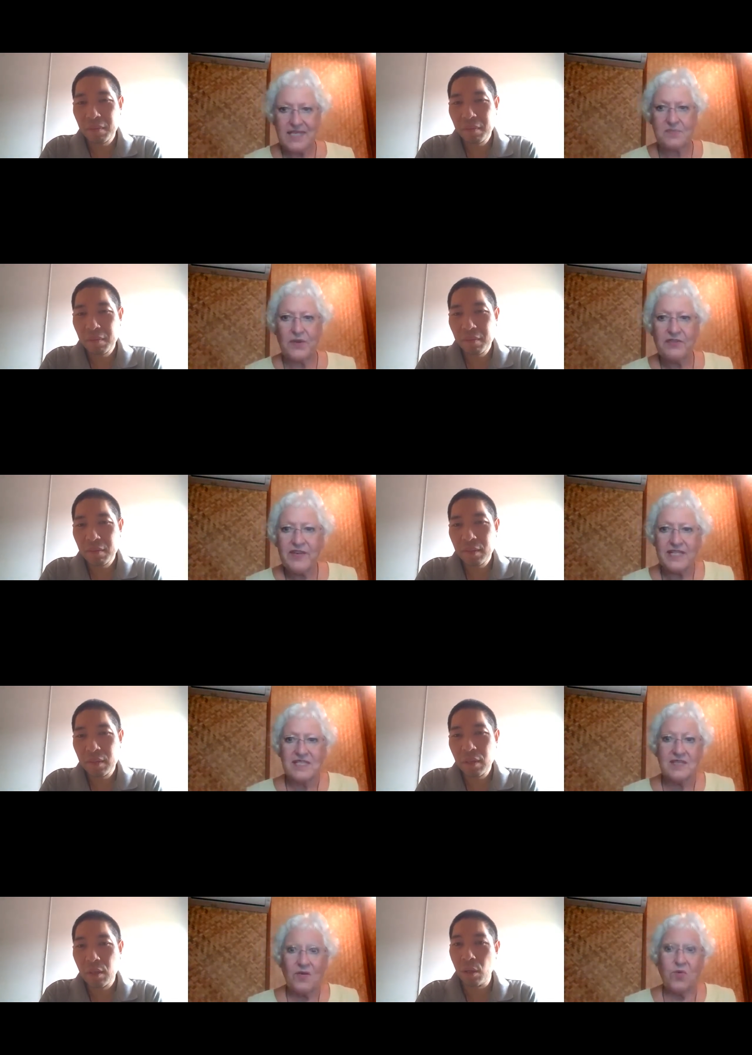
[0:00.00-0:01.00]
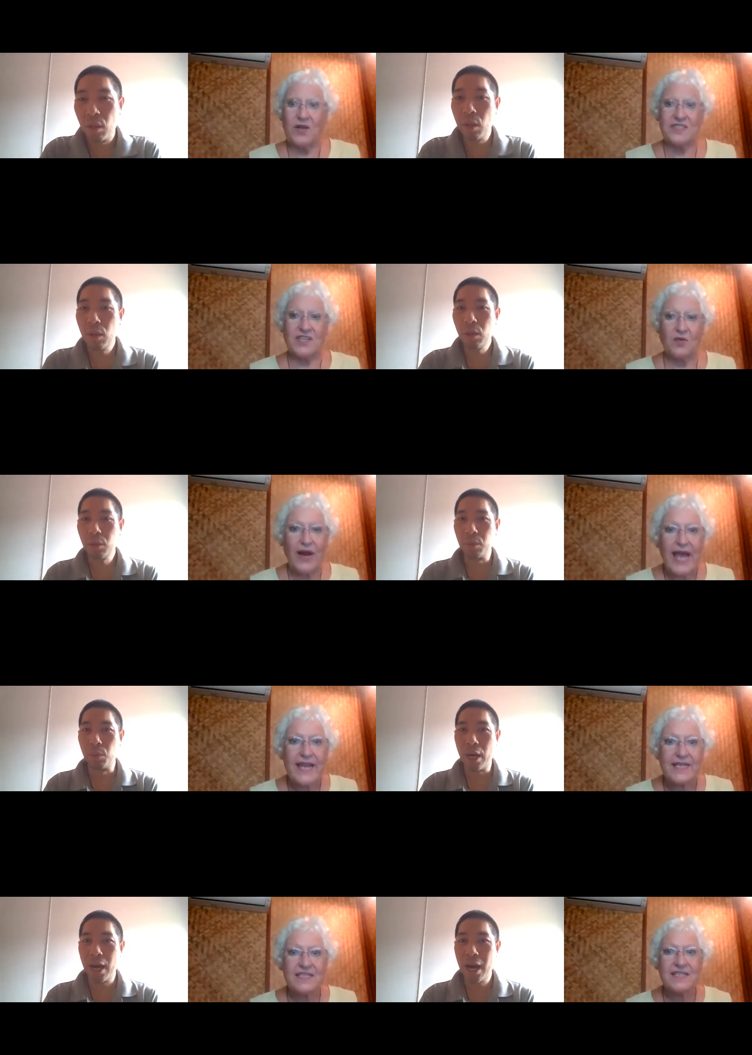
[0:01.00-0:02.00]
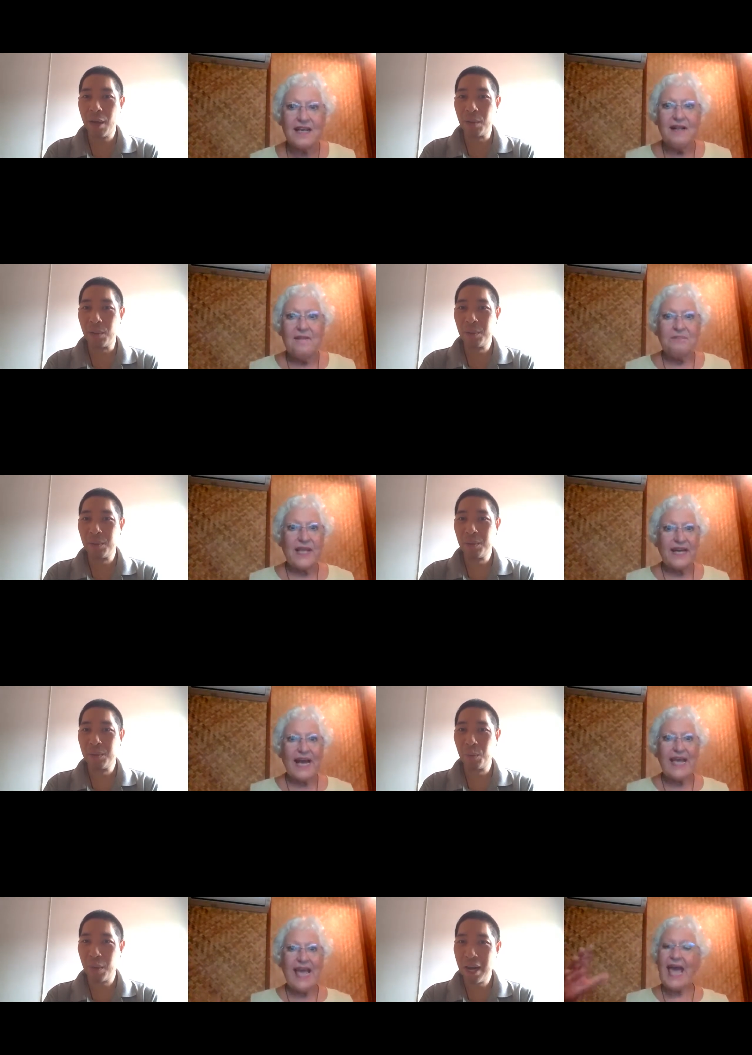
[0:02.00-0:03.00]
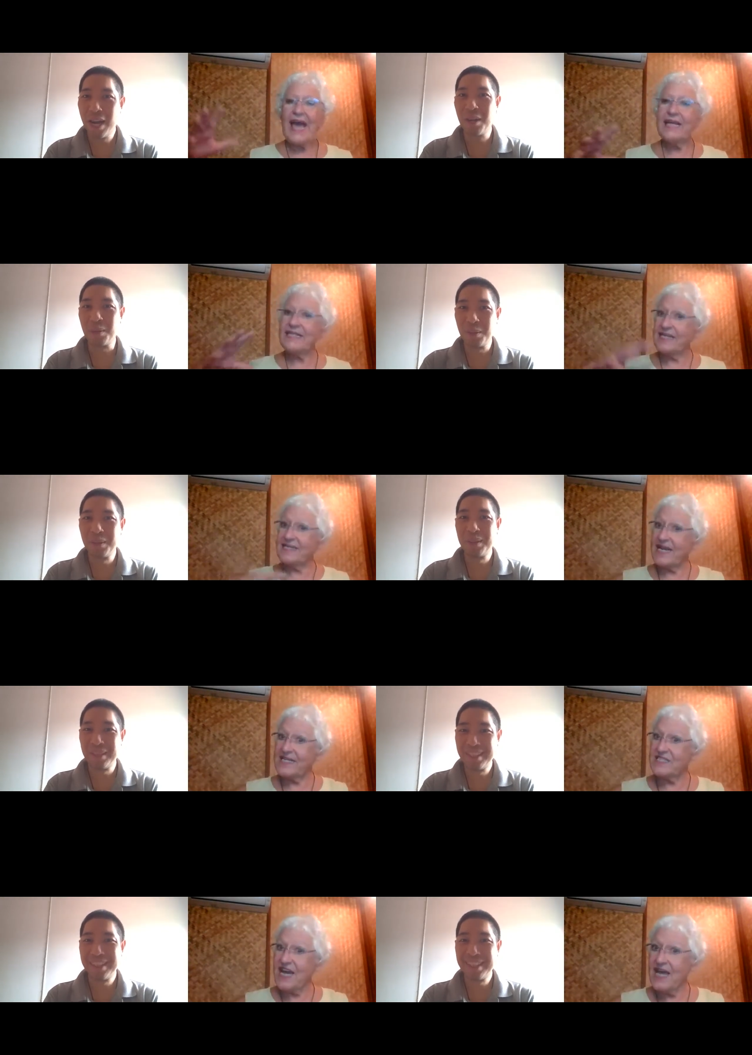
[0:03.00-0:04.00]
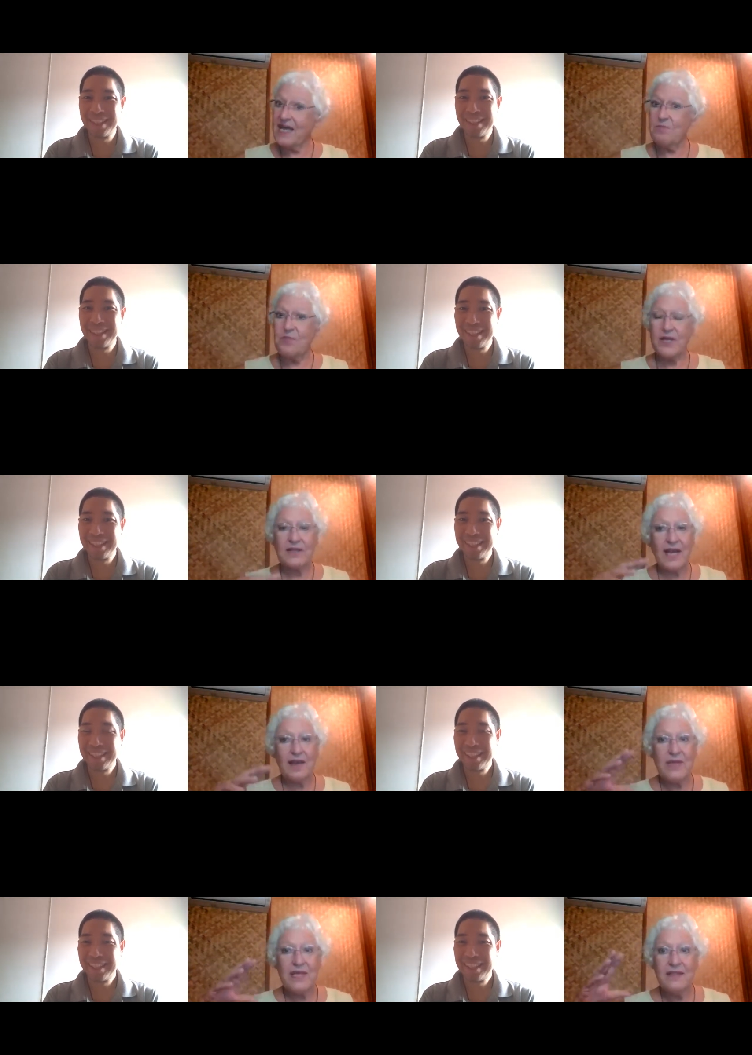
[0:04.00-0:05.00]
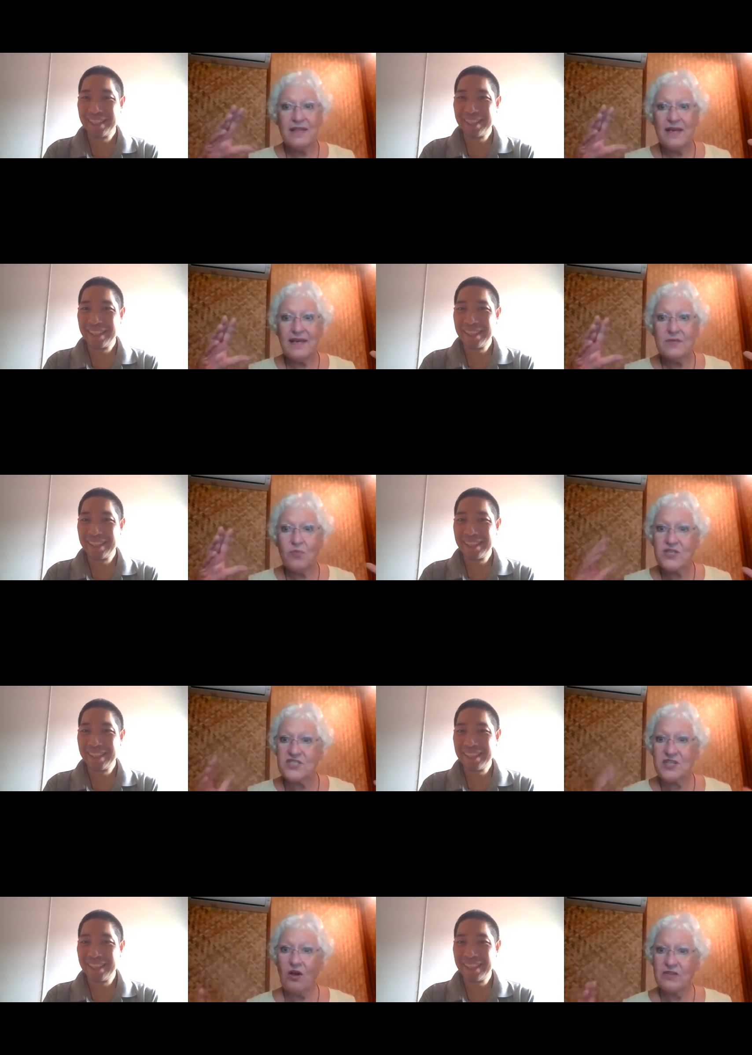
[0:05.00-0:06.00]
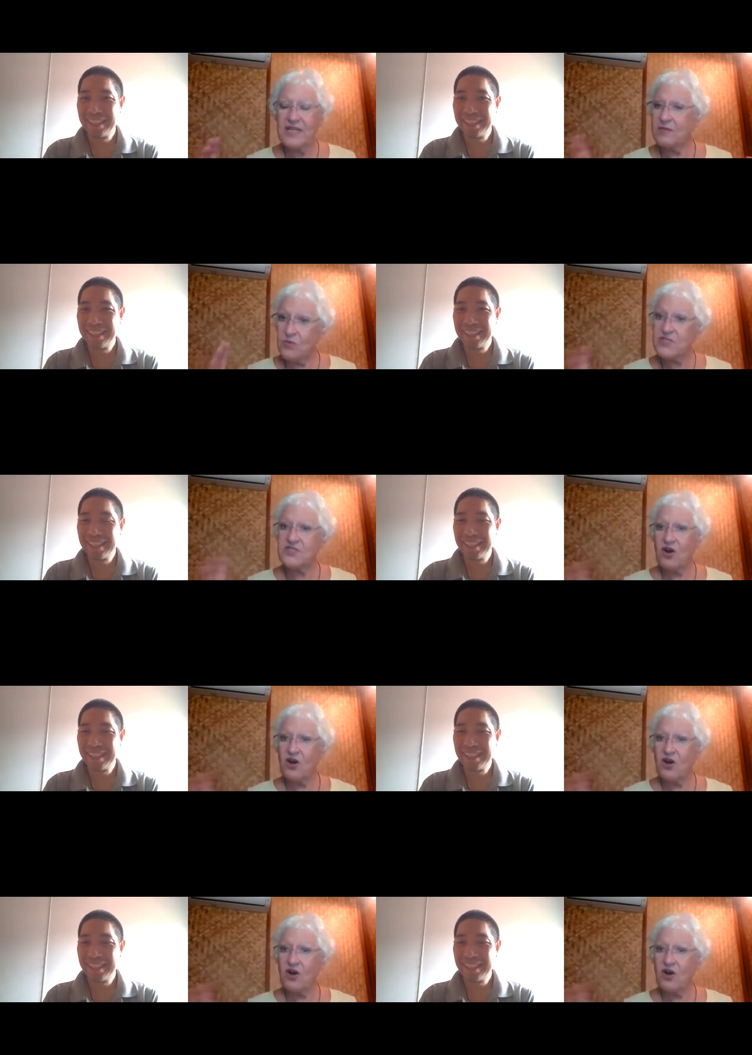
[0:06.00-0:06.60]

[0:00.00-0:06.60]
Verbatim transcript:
Speaker 1: experience was oh, great wow that I wow. had at that time. But I mean, it was not it was